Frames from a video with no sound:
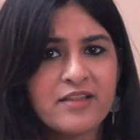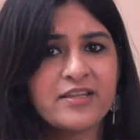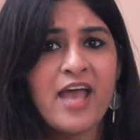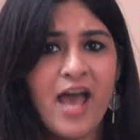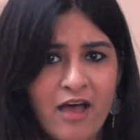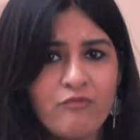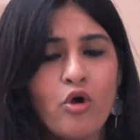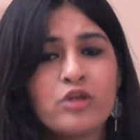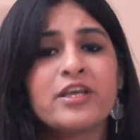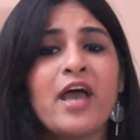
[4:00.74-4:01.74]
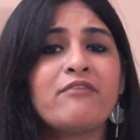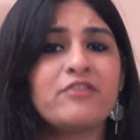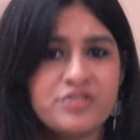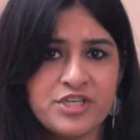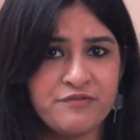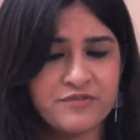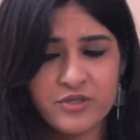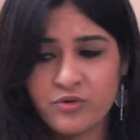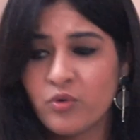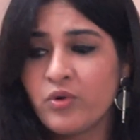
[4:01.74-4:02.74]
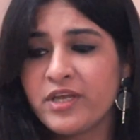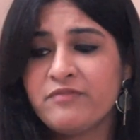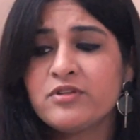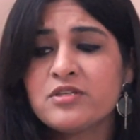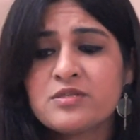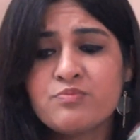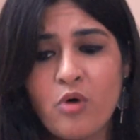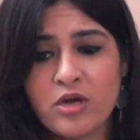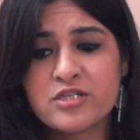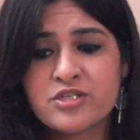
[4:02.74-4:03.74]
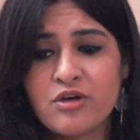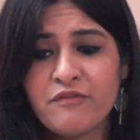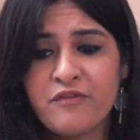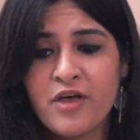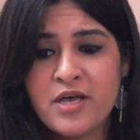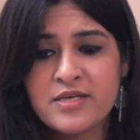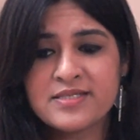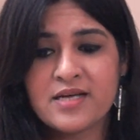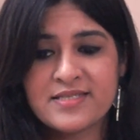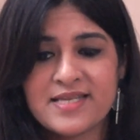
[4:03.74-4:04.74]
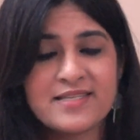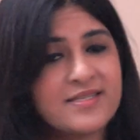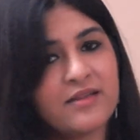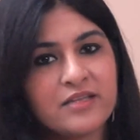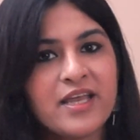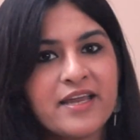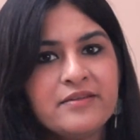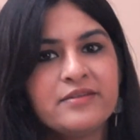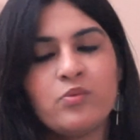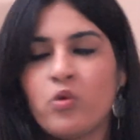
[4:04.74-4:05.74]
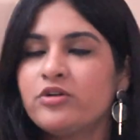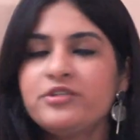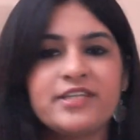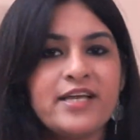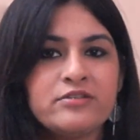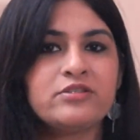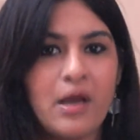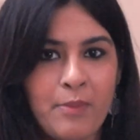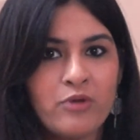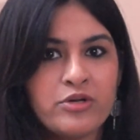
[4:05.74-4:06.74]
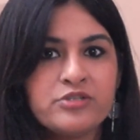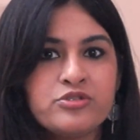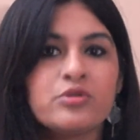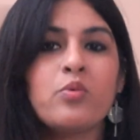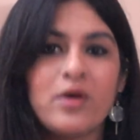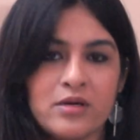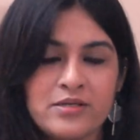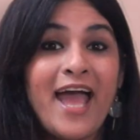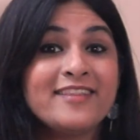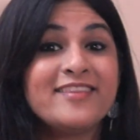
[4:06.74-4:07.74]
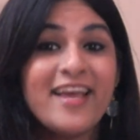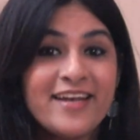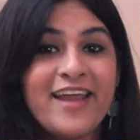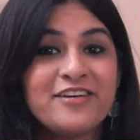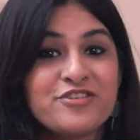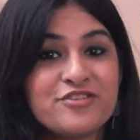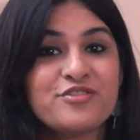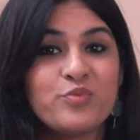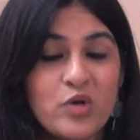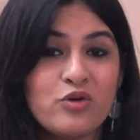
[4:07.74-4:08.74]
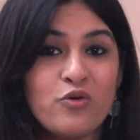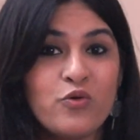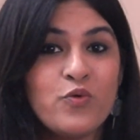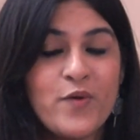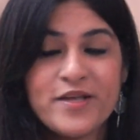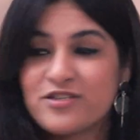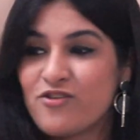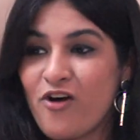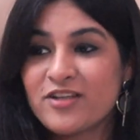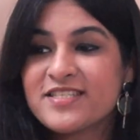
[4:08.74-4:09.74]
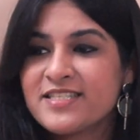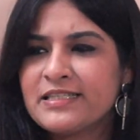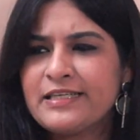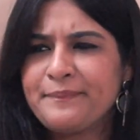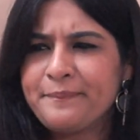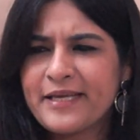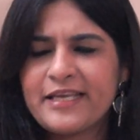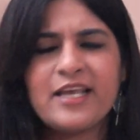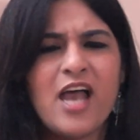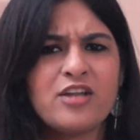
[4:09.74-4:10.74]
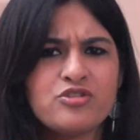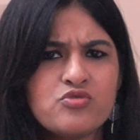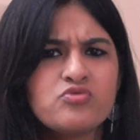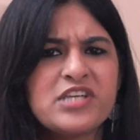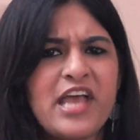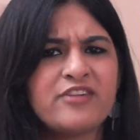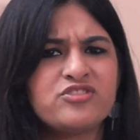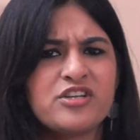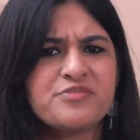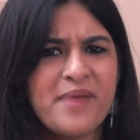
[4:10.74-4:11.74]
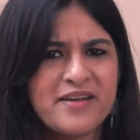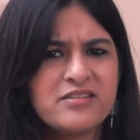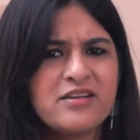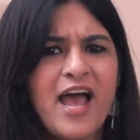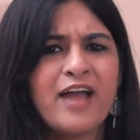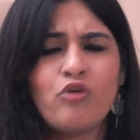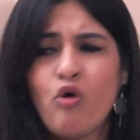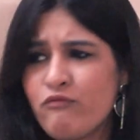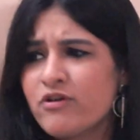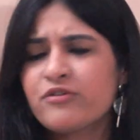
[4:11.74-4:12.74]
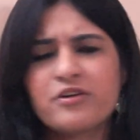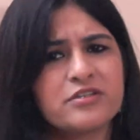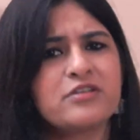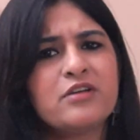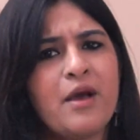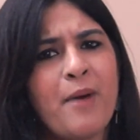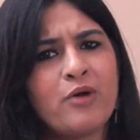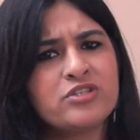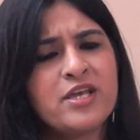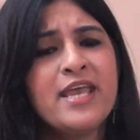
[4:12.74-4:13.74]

that they have or they have achieved. You know, even the smallest of success that they get, they want to tell about it to the world. And then enters the Virgo, who is constantly picky and choosy and judgmental and overcritical about